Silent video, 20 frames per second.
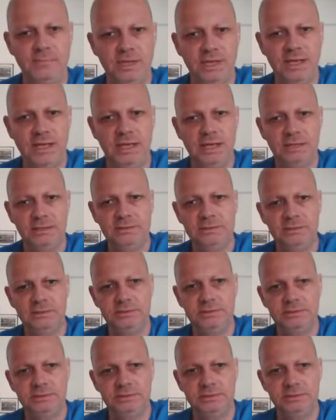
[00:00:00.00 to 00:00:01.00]
And
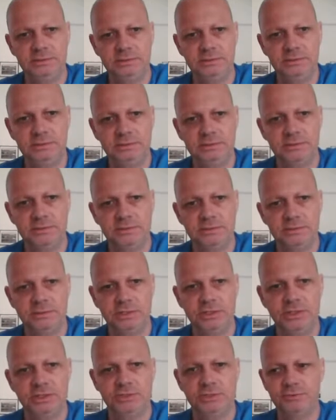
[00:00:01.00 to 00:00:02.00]
the
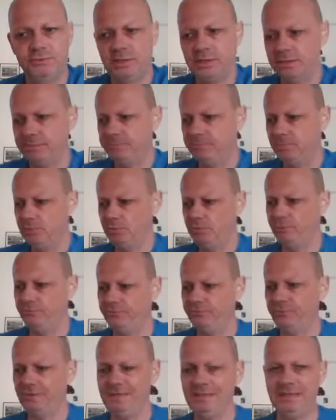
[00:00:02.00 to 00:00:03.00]
correct
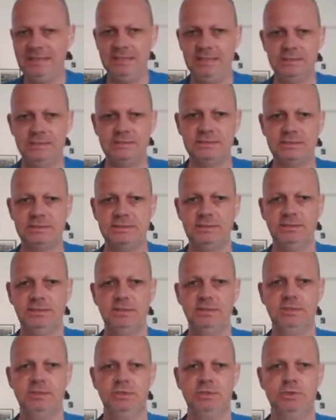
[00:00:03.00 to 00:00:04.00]
move is
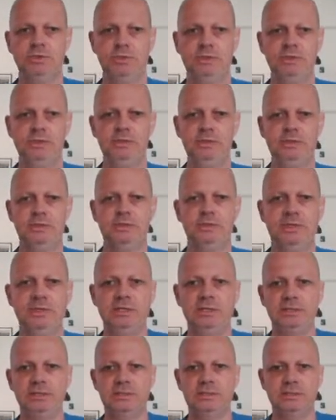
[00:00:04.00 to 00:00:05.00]
queen
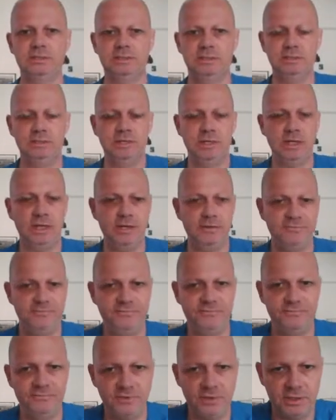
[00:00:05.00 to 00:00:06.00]
takes
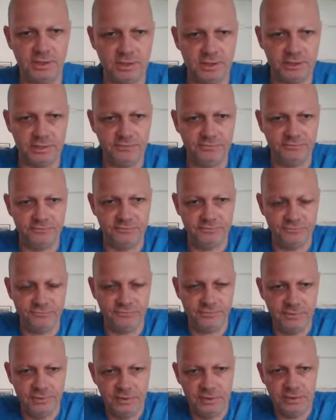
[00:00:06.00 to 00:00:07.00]
f5.
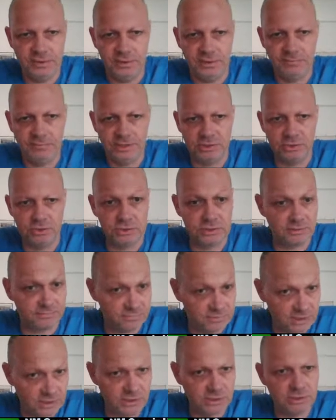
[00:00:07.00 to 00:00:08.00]
Because I've
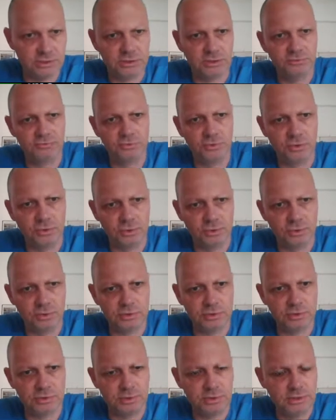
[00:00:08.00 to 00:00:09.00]
taken a
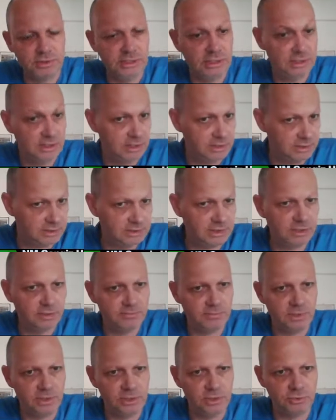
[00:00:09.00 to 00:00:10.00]
rook, he can take
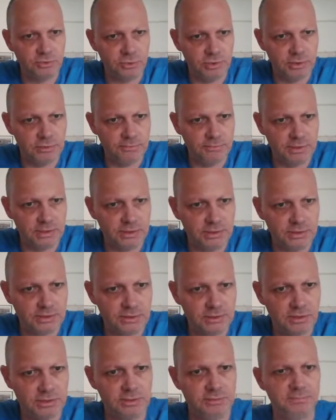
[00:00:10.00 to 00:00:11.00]
my queen, but
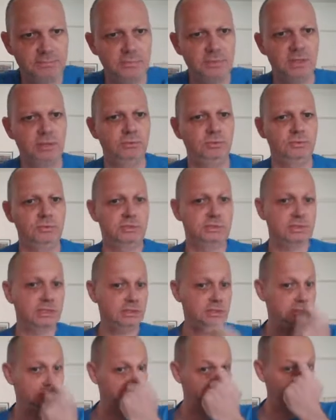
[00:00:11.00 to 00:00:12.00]
I will
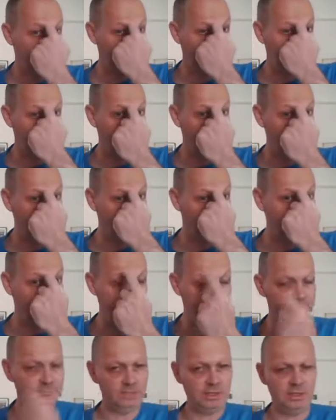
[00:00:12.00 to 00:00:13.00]
take his queen,
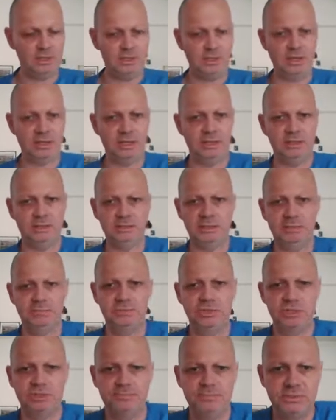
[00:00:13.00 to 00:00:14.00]
and I'm
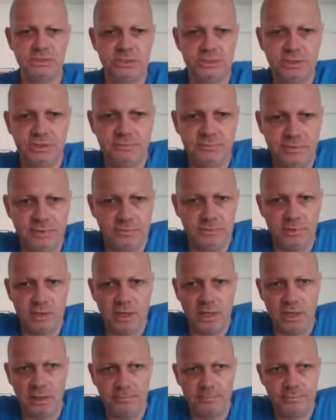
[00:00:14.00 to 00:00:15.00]
just material
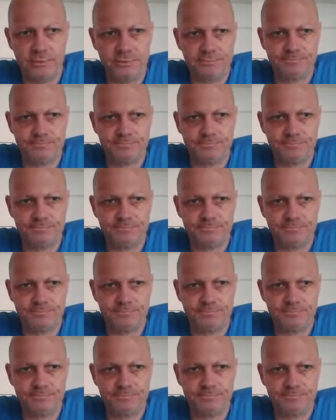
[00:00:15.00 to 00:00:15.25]
up.